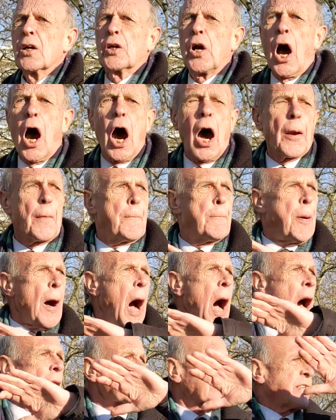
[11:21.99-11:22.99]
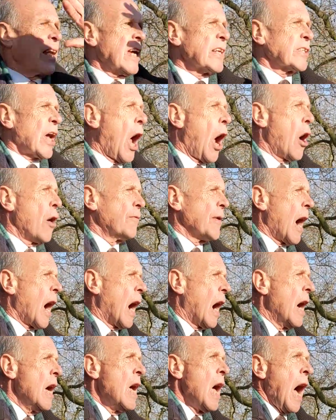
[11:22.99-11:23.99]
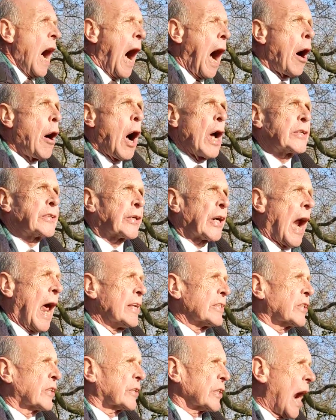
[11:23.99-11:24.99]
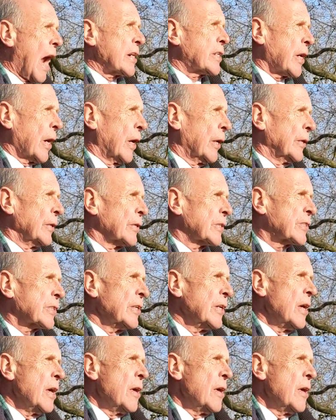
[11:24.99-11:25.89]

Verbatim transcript: God passes over our transgressions